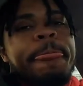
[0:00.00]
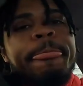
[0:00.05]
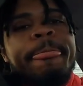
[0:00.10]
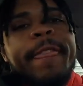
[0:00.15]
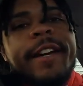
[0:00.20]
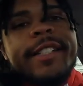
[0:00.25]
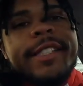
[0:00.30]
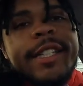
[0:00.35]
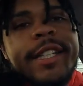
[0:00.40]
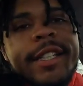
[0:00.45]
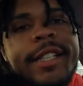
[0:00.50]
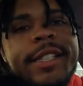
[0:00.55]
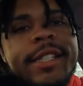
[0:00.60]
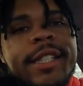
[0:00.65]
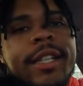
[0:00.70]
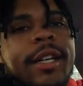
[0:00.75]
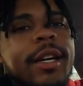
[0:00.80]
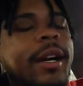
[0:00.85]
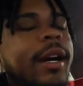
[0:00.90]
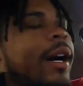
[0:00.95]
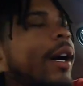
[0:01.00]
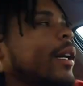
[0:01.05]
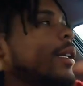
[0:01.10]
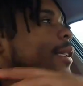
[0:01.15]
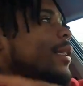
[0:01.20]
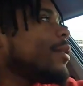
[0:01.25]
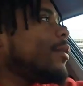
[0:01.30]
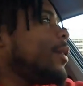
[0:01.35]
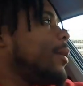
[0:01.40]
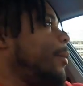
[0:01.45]
Now see, this shit here
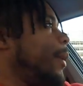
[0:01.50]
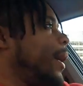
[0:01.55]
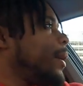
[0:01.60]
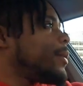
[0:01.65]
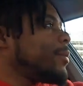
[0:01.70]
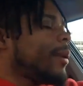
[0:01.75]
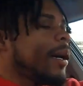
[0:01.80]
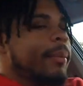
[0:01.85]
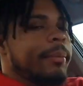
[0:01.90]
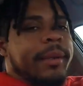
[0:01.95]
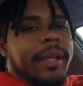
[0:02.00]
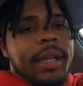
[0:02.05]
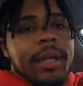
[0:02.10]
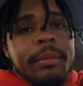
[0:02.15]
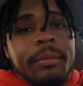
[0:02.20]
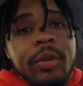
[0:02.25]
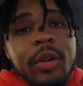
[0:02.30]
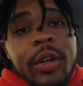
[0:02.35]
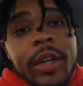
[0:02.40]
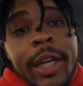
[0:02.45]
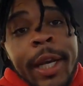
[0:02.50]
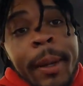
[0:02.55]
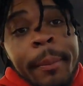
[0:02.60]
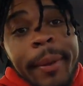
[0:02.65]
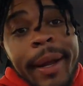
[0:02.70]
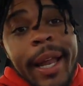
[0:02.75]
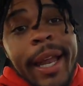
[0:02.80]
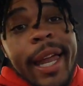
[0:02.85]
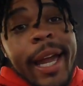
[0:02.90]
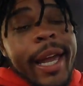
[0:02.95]
honestly makes my blood boil, and
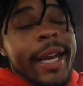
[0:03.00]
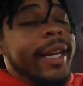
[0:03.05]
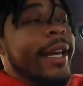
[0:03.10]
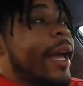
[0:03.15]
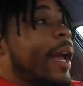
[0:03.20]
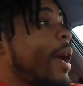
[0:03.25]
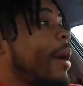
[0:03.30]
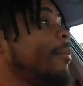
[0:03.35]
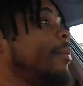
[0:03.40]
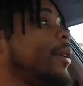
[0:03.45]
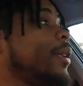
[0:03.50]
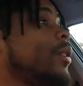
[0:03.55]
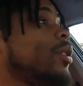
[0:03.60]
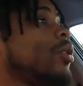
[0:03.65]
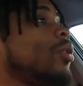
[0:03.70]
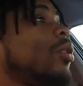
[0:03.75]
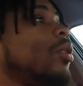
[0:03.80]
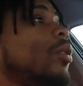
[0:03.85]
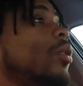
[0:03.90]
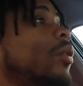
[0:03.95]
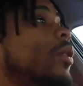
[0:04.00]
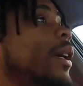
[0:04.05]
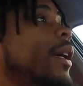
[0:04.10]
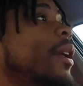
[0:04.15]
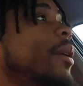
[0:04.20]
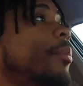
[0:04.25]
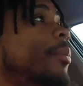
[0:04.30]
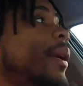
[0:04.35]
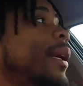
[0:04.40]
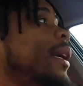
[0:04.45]
I'm glad it happened, so
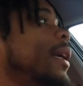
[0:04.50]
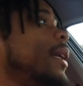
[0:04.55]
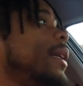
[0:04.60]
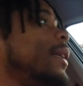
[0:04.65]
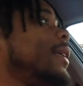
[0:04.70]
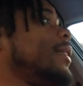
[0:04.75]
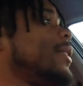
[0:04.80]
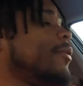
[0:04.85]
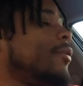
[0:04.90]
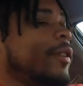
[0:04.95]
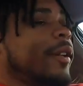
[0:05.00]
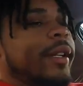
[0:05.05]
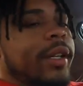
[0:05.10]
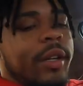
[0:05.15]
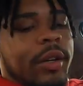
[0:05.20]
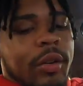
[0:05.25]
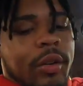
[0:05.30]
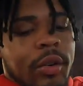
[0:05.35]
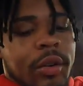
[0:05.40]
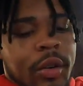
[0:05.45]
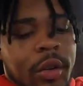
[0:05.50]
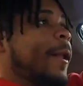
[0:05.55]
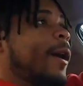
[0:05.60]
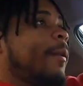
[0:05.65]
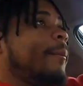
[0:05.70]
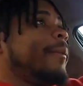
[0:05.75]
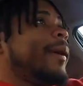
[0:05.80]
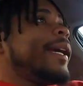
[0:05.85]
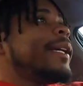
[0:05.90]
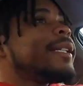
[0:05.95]
it'll be in this video.
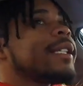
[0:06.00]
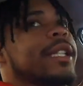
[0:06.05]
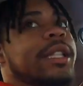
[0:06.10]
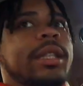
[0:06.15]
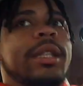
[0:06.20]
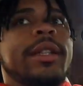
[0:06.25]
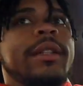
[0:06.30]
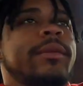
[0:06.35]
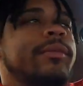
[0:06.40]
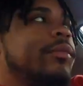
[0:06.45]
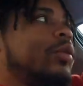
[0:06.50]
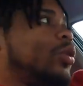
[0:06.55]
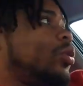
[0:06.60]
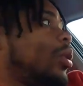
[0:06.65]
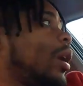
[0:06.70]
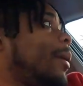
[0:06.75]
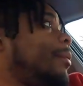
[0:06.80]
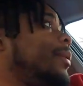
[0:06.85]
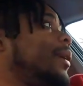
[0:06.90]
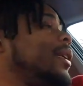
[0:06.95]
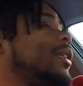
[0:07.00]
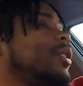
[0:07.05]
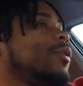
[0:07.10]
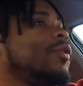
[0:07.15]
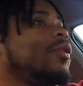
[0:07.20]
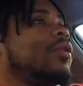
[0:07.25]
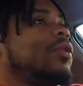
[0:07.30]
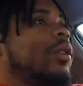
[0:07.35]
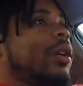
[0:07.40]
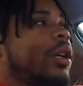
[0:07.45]
I'm basically dropping this
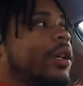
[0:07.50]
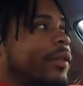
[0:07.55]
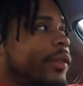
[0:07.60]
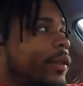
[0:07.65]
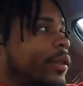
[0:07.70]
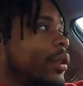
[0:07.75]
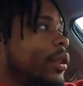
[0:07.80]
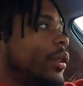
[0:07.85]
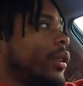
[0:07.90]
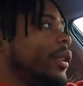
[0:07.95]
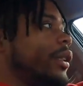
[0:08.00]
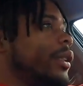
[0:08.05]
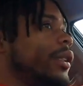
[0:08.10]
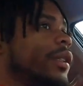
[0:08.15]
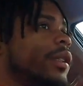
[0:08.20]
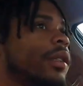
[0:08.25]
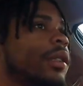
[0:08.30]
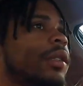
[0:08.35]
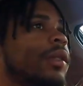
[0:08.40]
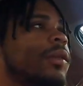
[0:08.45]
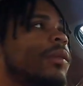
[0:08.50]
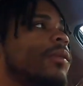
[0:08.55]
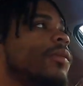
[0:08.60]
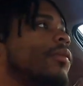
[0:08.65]
food off to this